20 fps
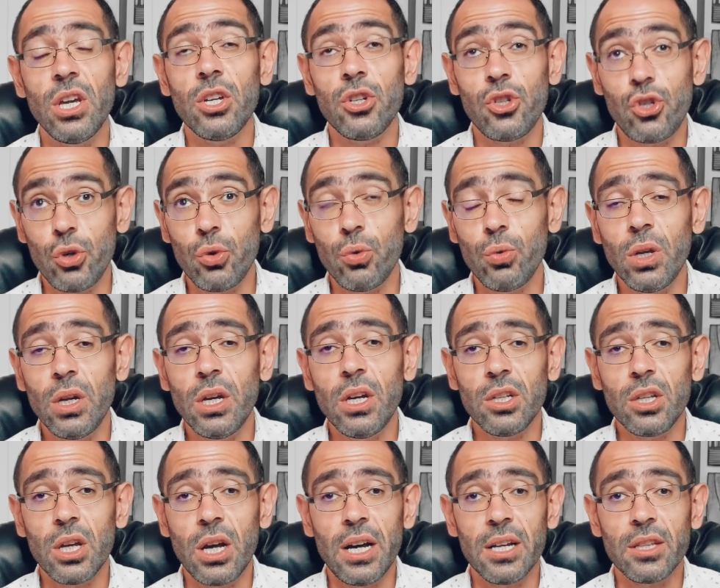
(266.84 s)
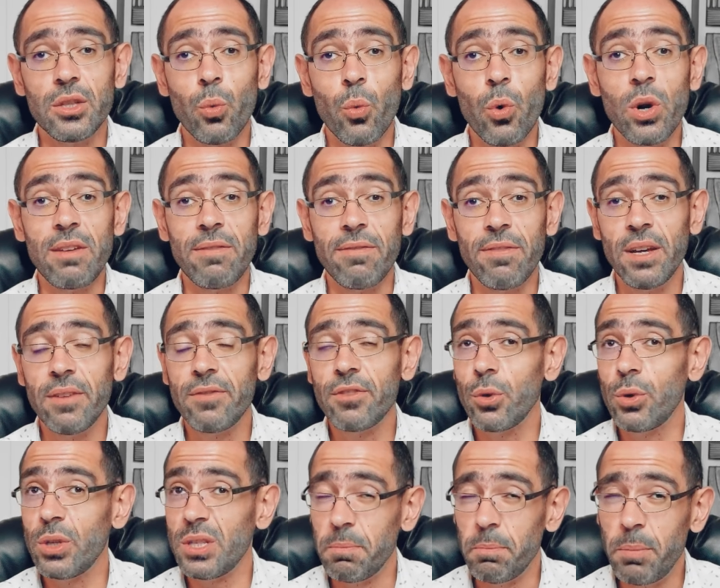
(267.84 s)
June 25th.
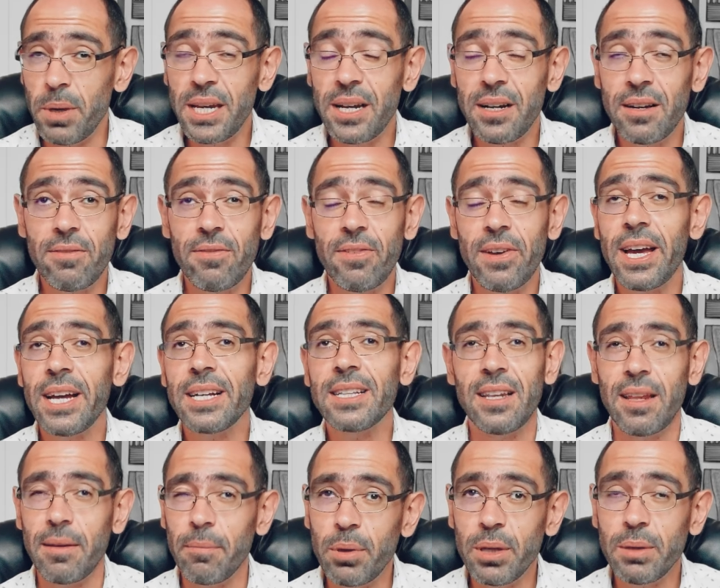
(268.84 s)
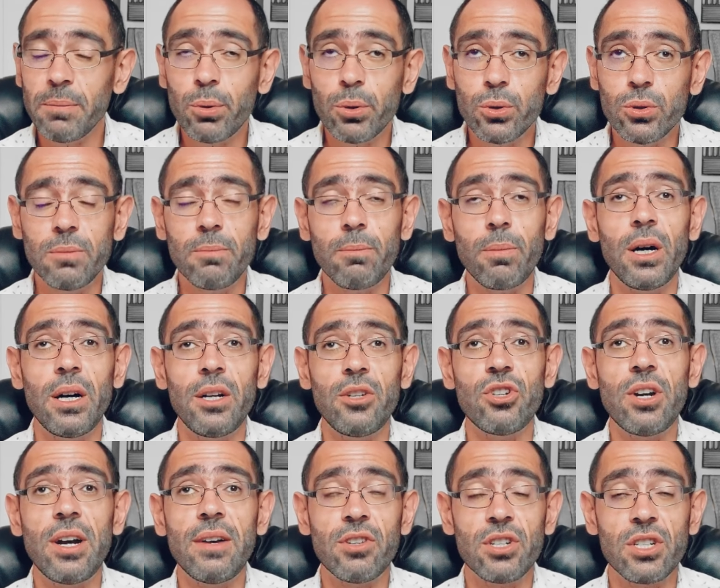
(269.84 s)
So it's been in effect, and they've been pulling
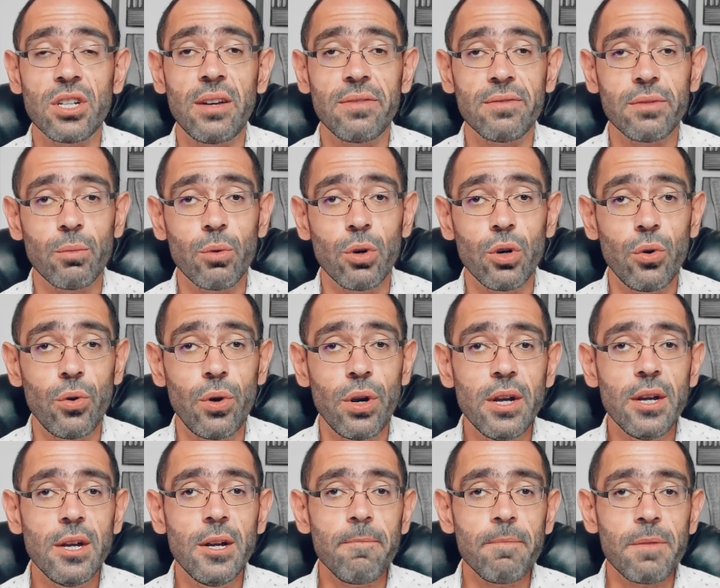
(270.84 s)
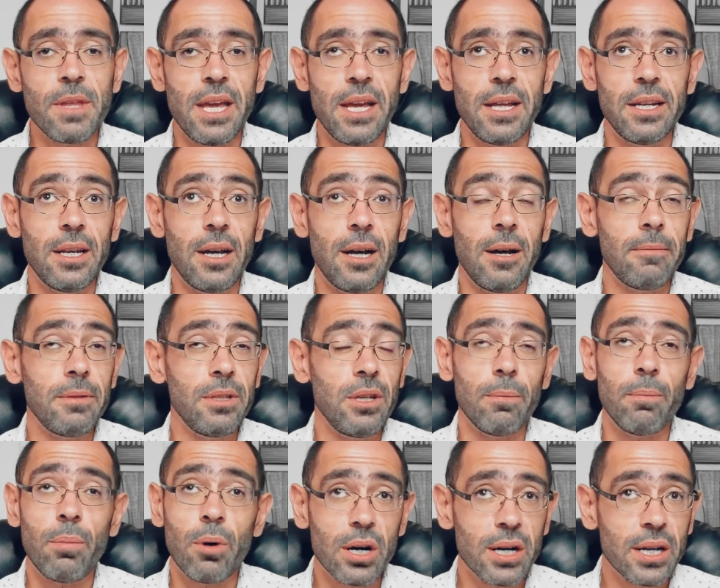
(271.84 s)
drivers off the road and
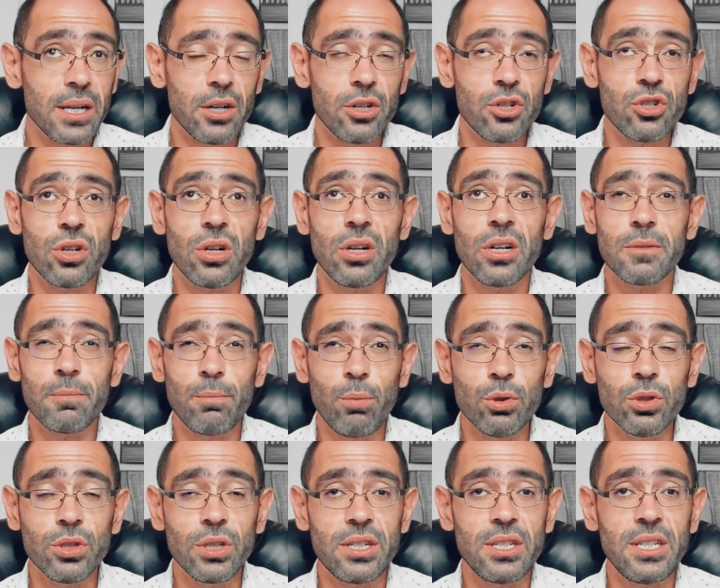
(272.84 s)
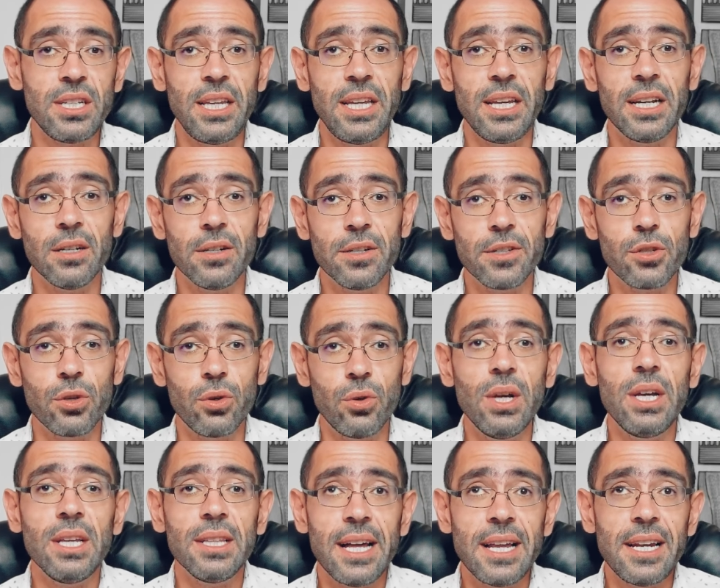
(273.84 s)
parking their trucks, pulling their CDLs. So
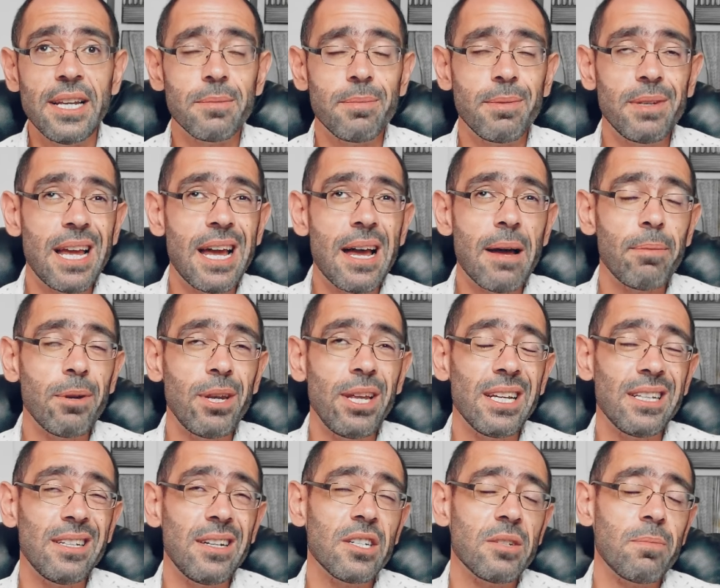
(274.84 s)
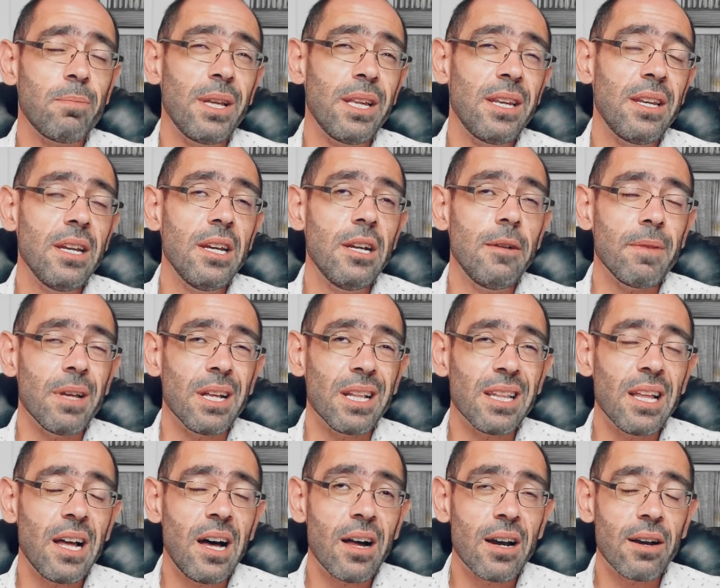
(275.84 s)
that has been happening, and there's been a
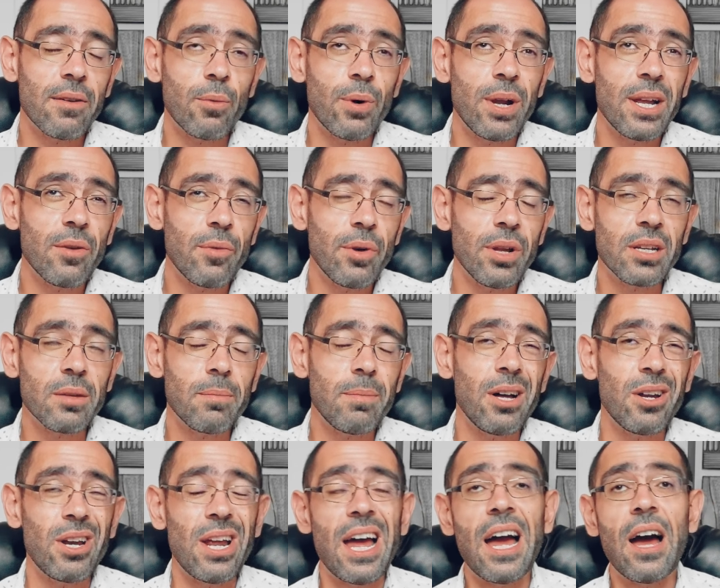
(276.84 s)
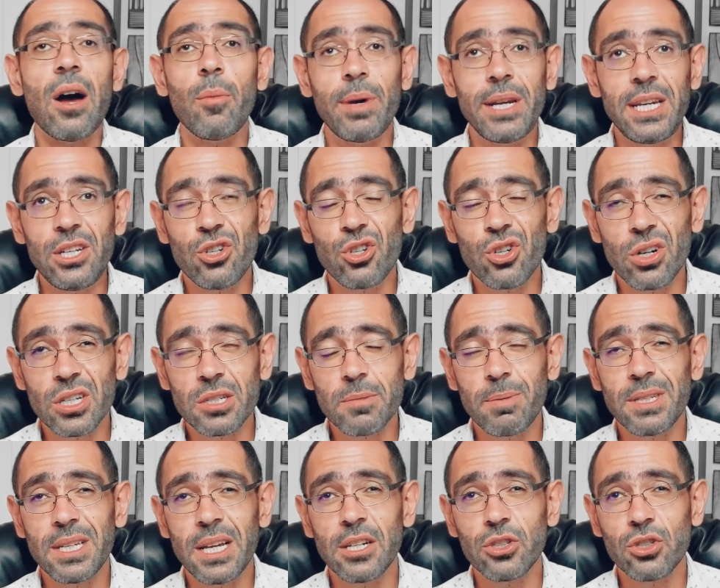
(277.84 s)
lot of rhetoric about how many trucks
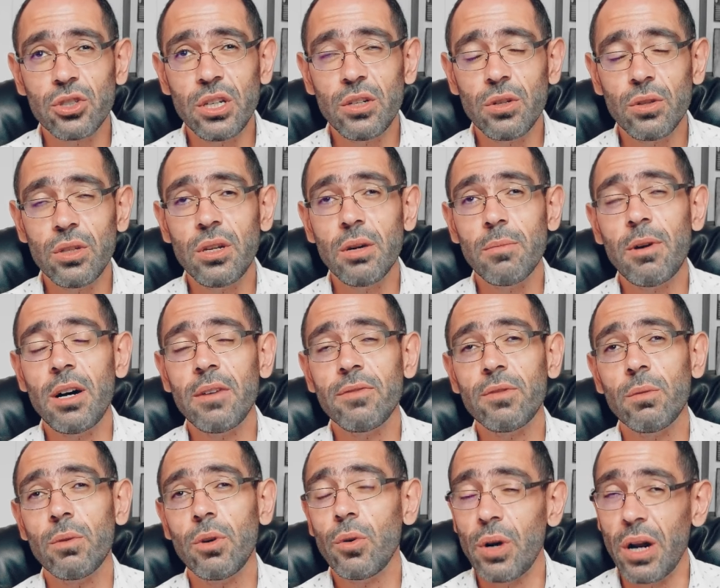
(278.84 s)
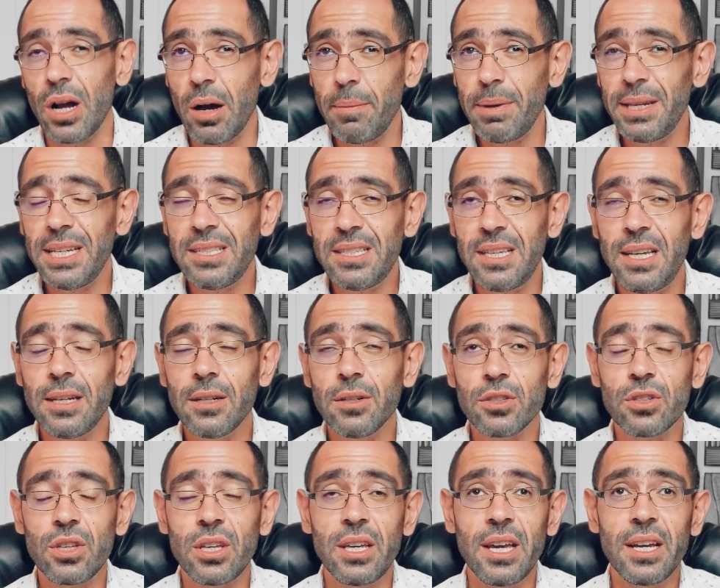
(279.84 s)
potentially could come off the road, or how many
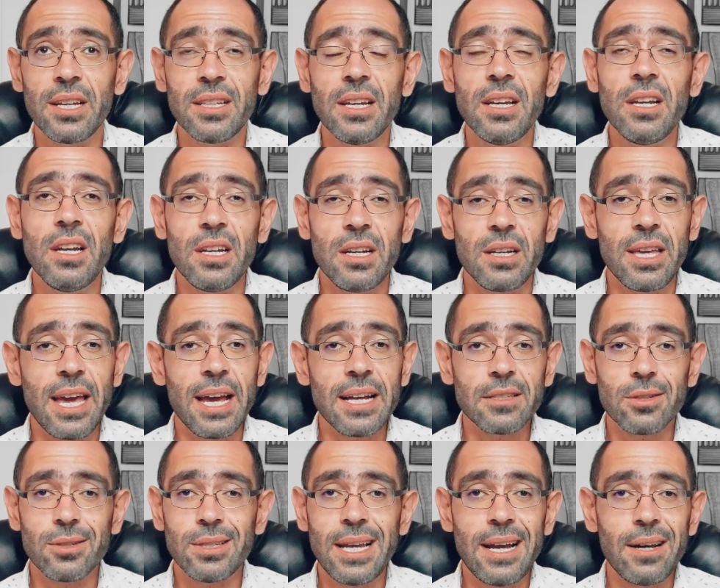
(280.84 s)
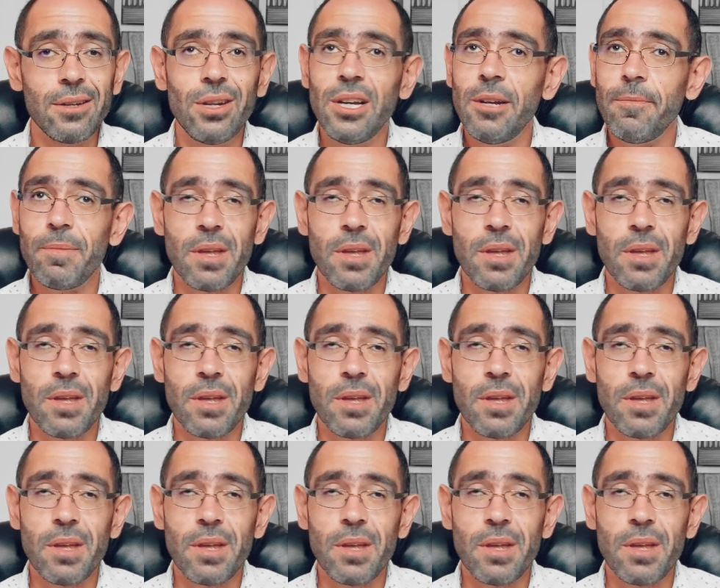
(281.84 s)
CDLs could get canceled out.